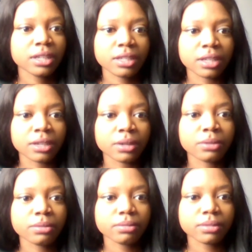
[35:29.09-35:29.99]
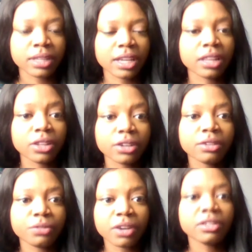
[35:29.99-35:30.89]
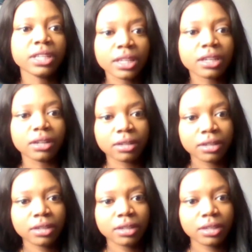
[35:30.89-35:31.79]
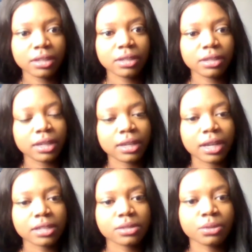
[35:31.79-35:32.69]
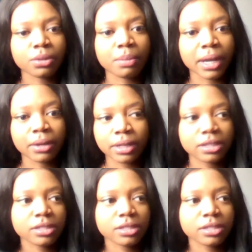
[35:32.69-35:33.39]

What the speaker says: you know, they learned very little in high school about it.